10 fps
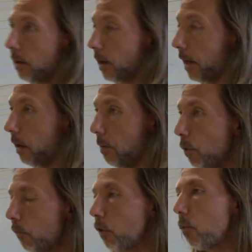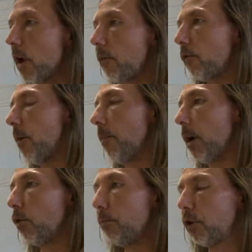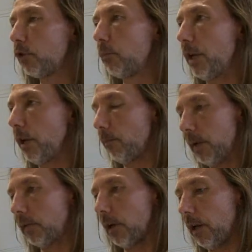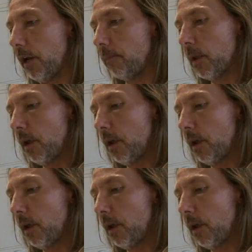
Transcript: Like it moves away from uh, computers being basically